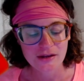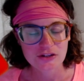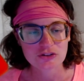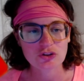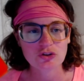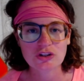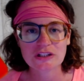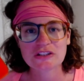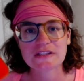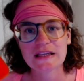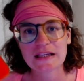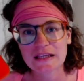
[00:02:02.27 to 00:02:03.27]
So you can
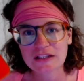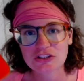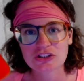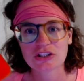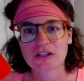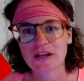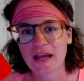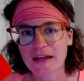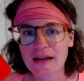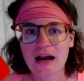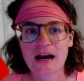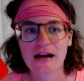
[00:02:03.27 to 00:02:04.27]
teach
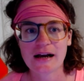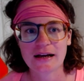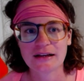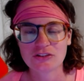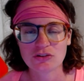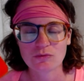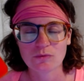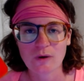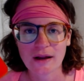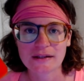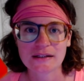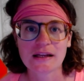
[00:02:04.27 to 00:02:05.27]
AI to
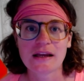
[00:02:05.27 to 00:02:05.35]
write